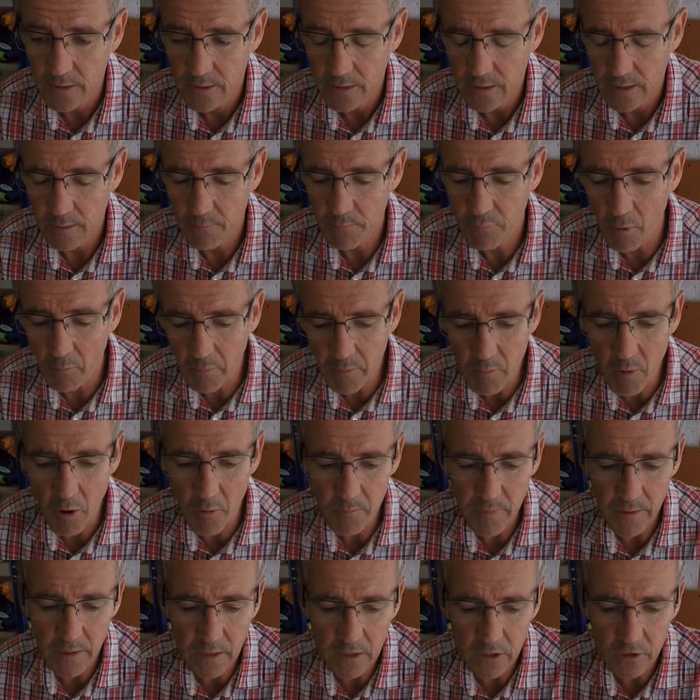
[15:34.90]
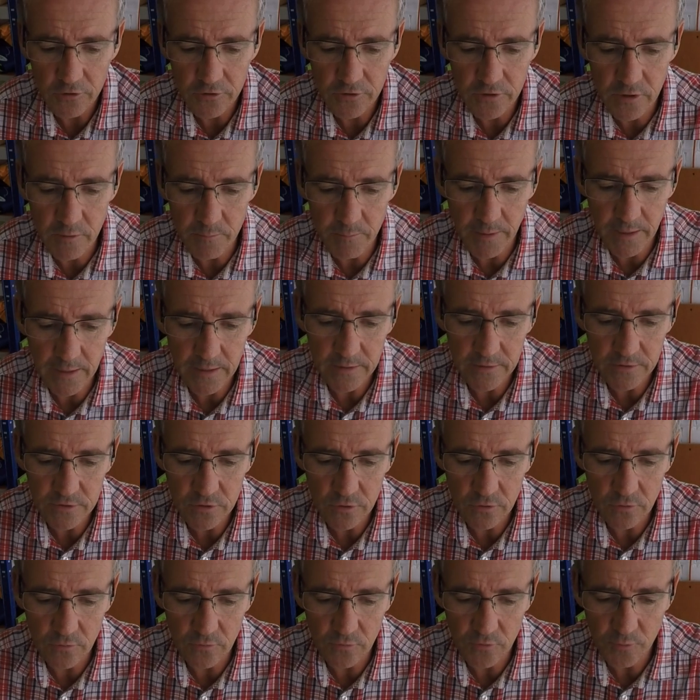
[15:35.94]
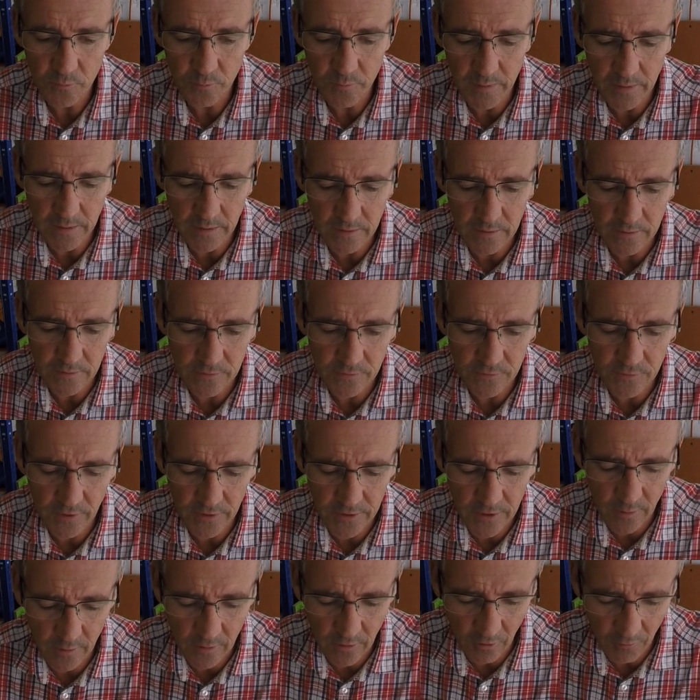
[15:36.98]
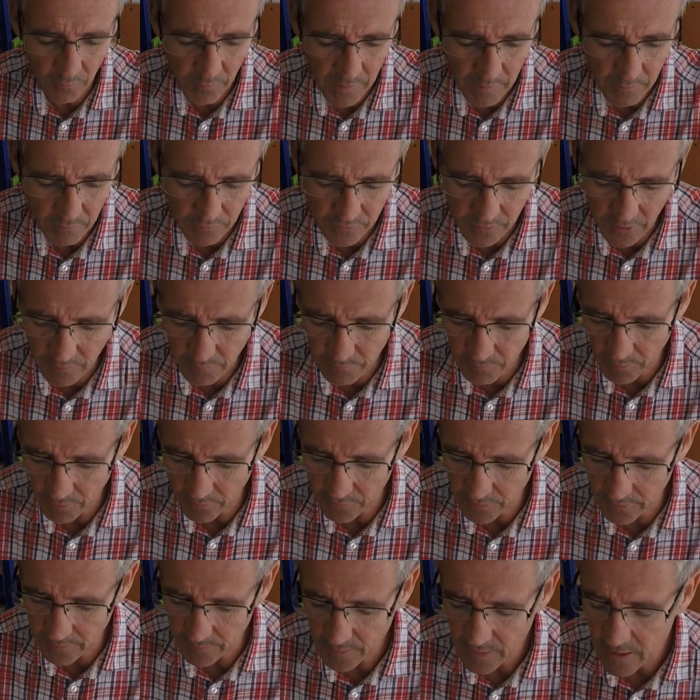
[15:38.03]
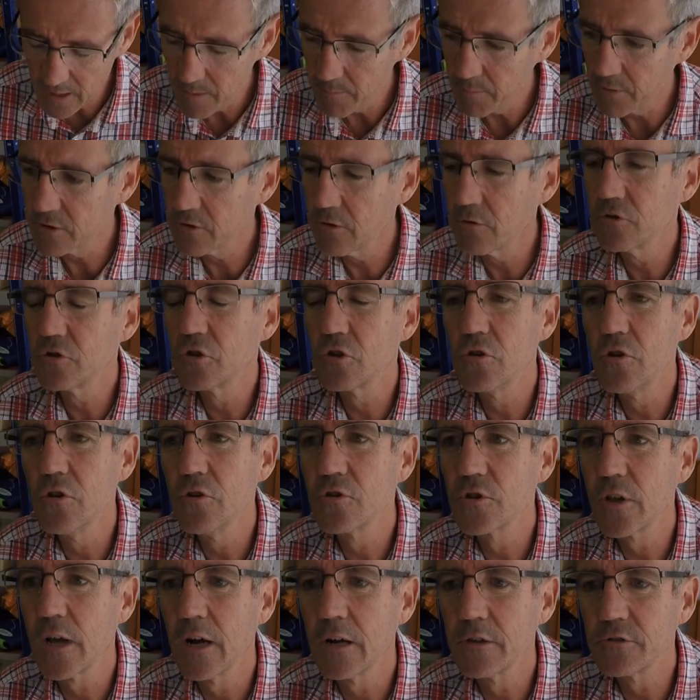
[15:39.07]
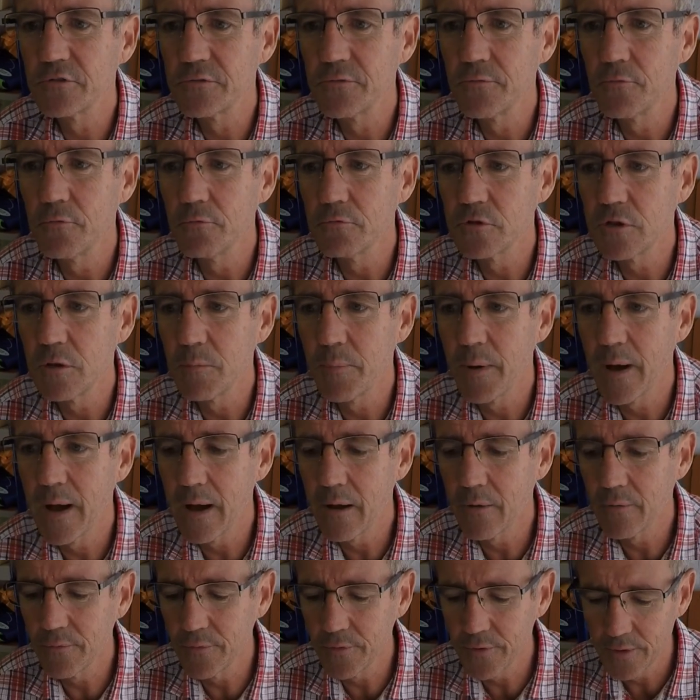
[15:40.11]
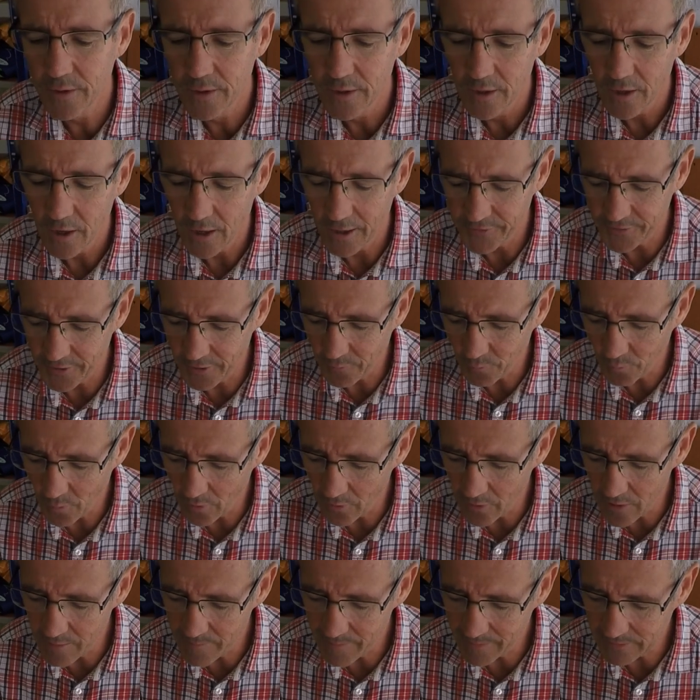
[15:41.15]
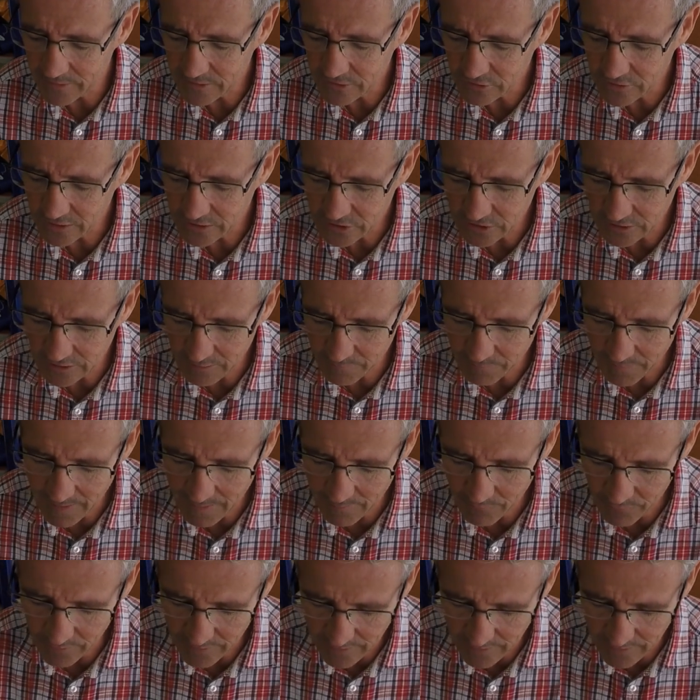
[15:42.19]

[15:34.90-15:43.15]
It probably won't be included in the beginner's course because I know a lot of people don't bother. But as long as you're using £140, I don't worry about stretching the paper